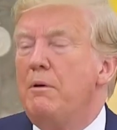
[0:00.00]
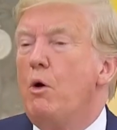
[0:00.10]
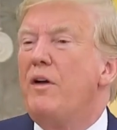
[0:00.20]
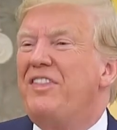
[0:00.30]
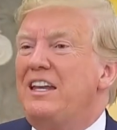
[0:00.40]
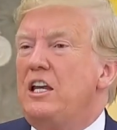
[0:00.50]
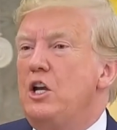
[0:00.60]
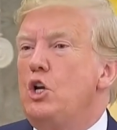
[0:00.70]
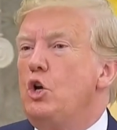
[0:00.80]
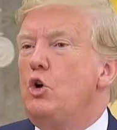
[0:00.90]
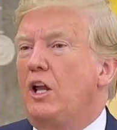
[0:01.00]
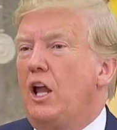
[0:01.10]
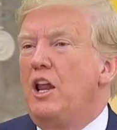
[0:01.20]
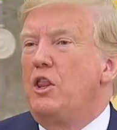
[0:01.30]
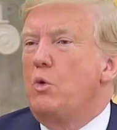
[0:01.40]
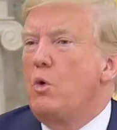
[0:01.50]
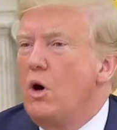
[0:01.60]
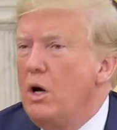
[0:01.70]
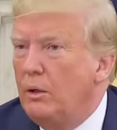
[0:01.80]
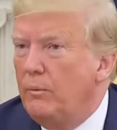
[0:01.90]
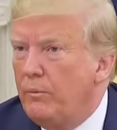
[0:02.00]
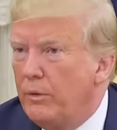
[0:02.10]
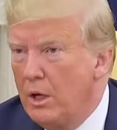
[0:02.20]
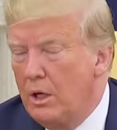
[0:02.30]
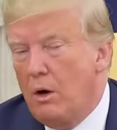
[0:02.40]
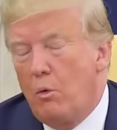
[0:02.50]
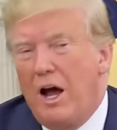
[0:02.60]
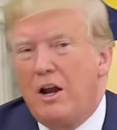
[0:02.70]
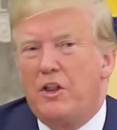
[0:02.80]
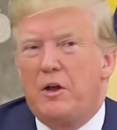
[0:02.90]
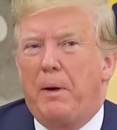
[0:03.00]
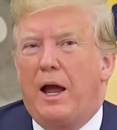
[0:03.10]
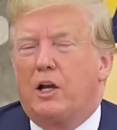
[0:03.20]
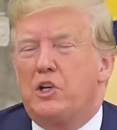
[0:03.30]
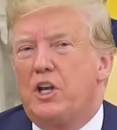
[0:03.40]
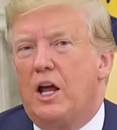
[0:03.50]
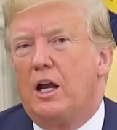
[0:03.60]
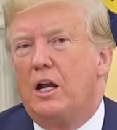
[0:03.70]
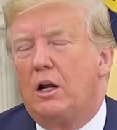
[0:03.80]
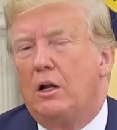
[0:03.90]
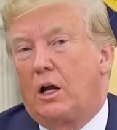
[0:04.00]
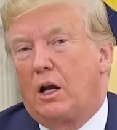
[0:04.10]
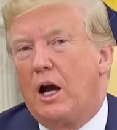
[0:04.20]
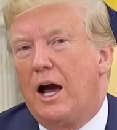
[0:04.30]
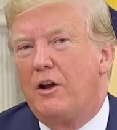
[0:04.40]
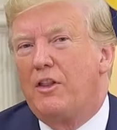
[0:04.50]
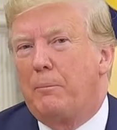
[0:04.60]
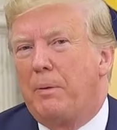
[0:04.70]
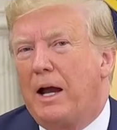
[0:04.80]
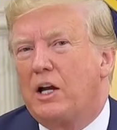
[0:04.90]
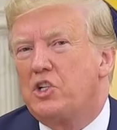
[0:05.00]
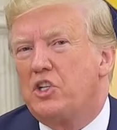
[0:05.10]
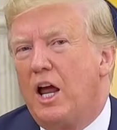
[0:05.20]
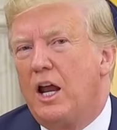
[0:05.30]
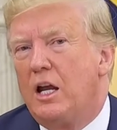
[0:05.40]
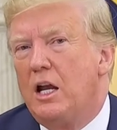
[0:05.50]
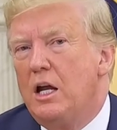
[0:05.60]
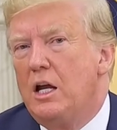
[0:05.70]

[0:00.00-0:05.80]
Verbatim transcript: You mean what they now? didn't do to they end the war? eighteen years. Well, I don't think now. Pakistan. Look, I don't think Pakistan.